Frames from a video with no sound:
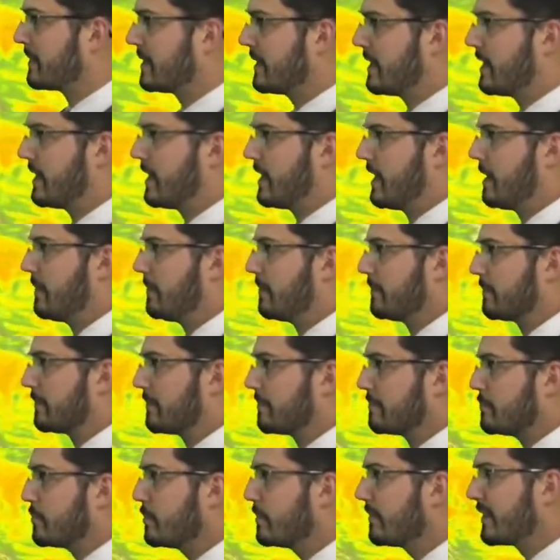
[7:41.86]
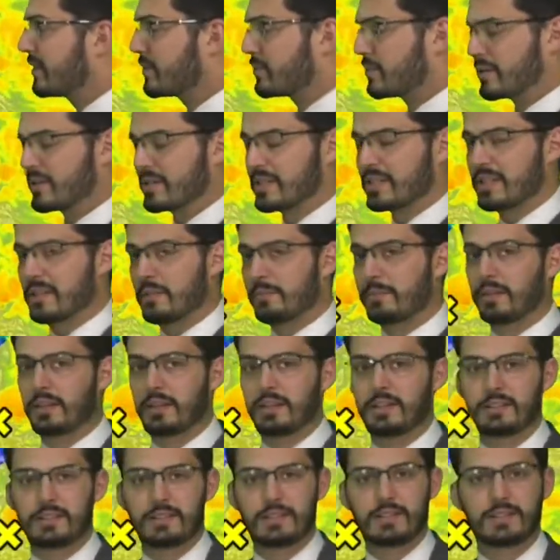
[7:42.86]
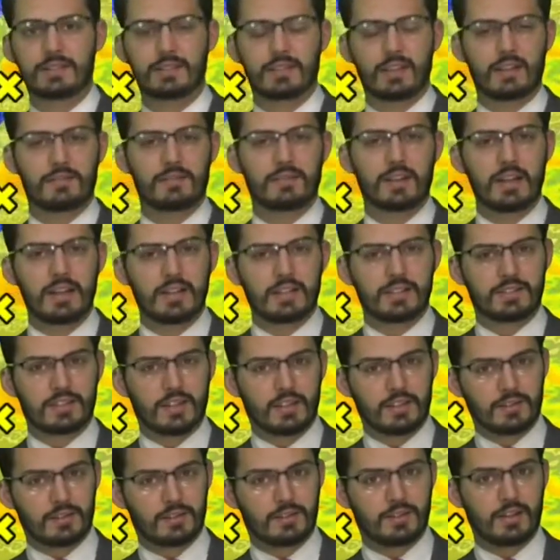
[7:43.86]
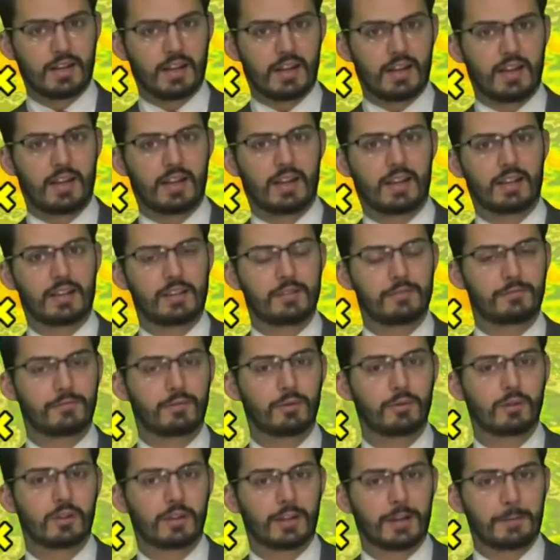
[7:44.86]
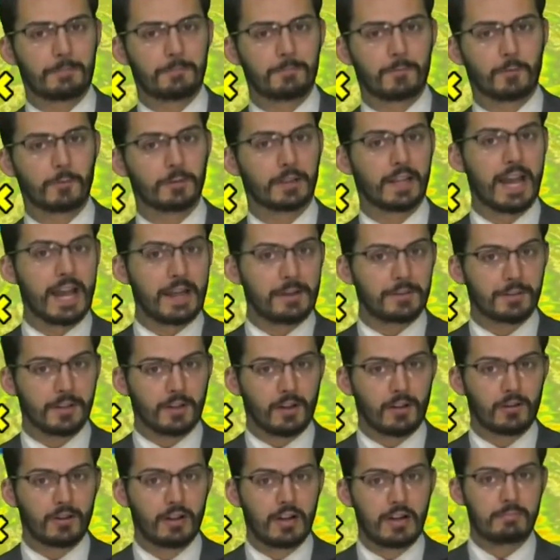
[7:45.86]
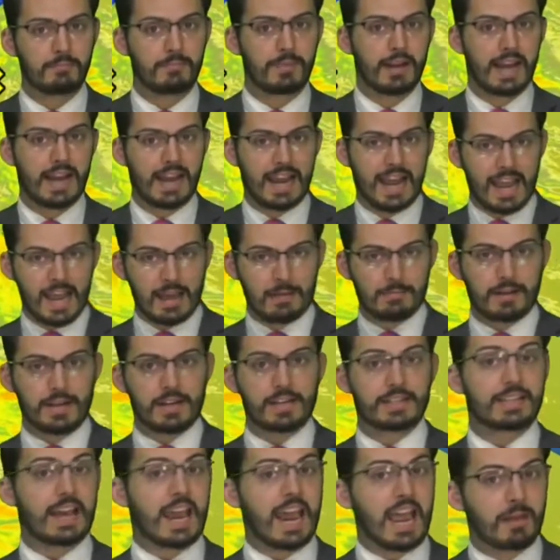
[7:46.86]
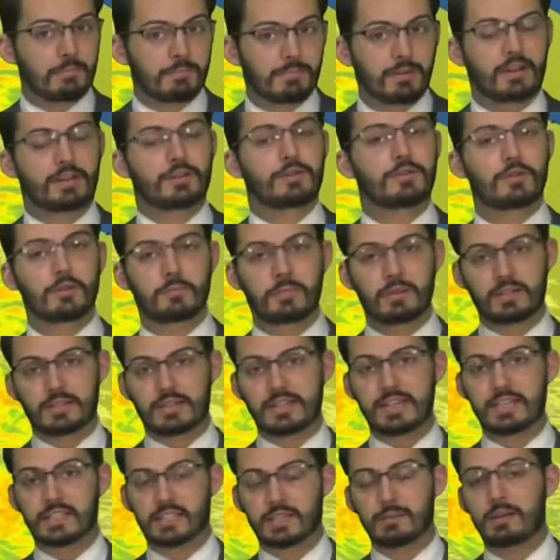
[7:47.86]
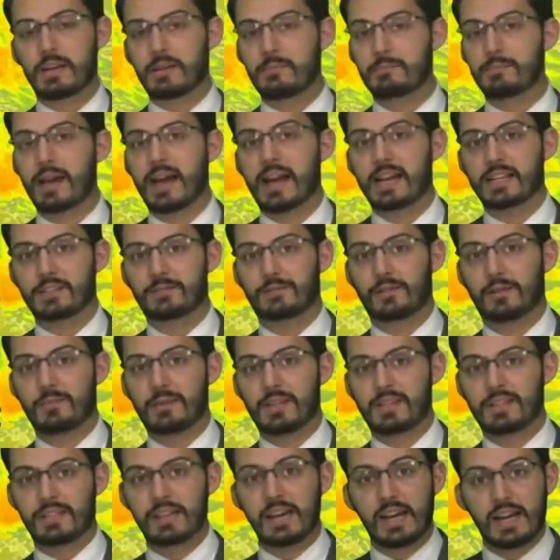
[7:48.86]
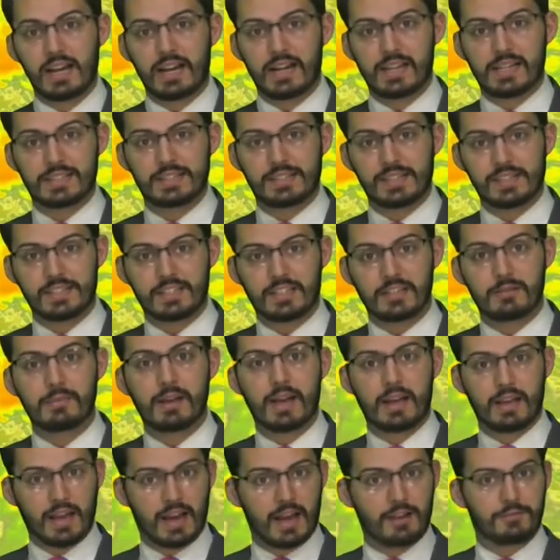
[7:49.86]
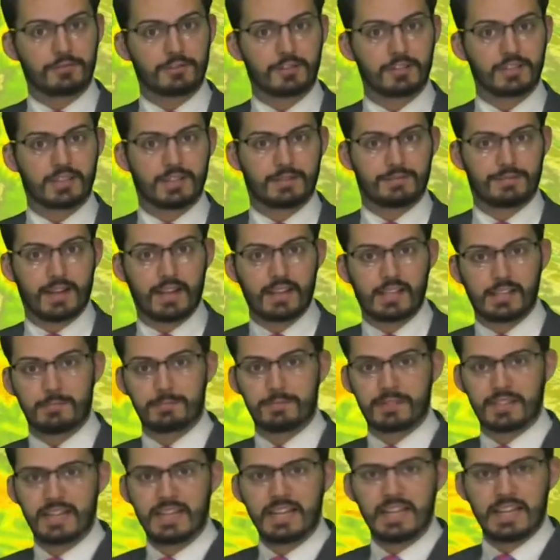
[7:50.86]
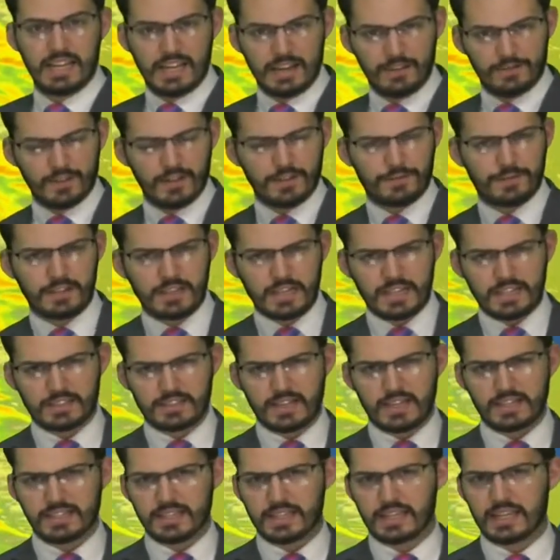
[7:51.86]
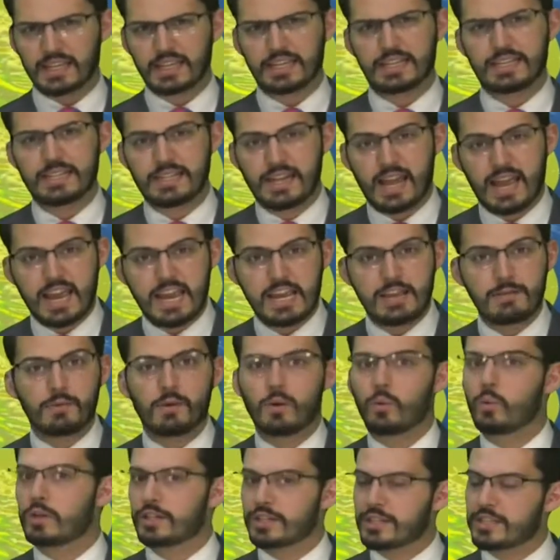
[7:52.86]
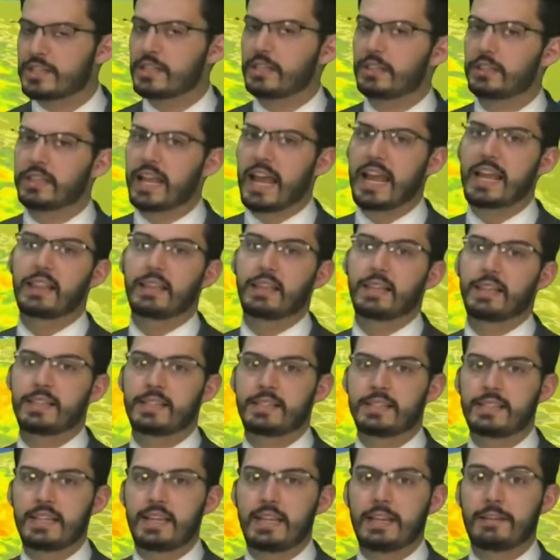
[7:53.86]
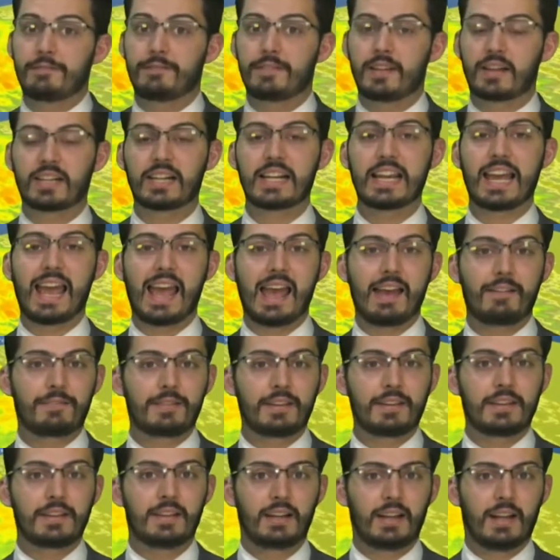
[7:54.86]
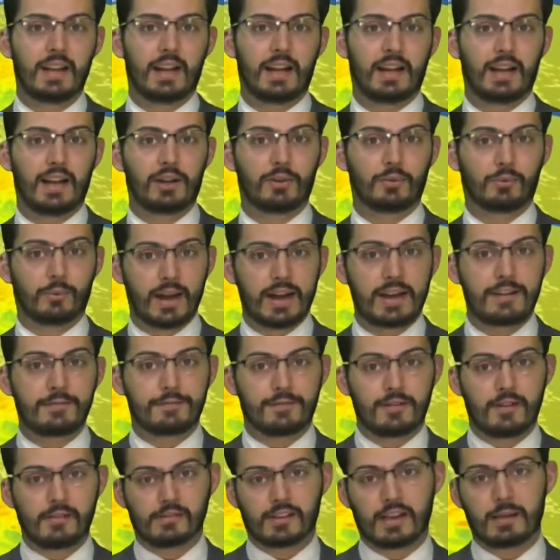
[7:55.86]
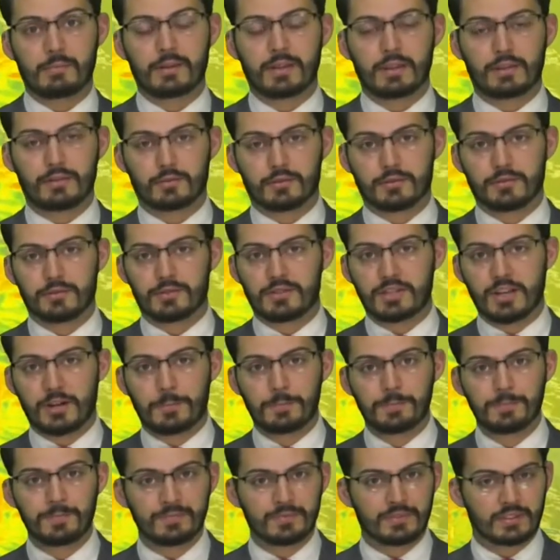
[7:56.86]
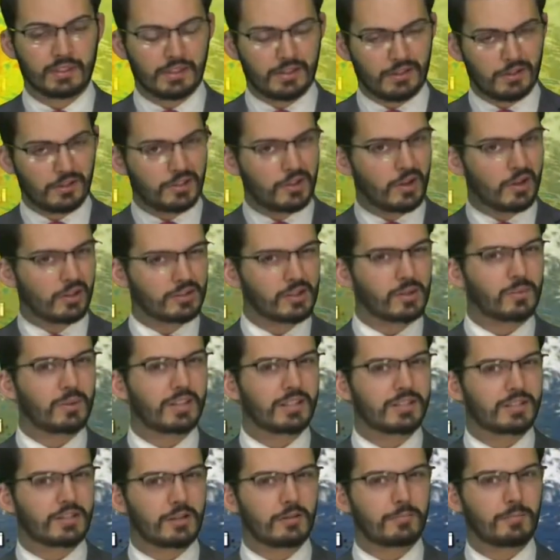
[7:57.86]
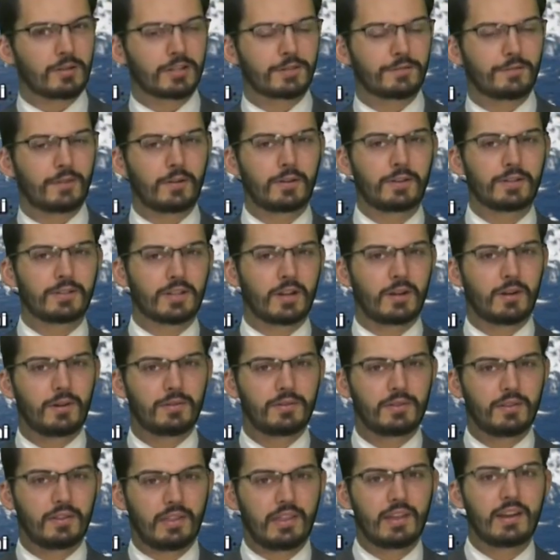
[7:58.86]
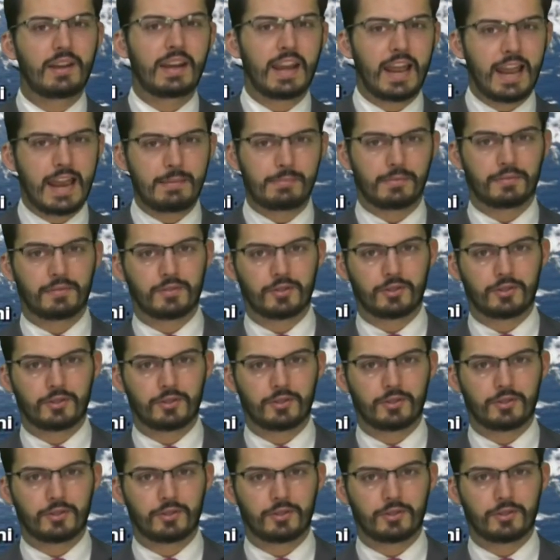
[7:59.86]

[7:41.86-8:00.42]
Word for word: um, moving towards the places of southern uh, Florida, Orlando, Miami, Tampa. You could be seeing some impacts from this uh, system after it develops. Even if it, it doesn't get a name, we're still likely to see very heavy uh, rainfall coming through. So you don't want to so much focus on the name of a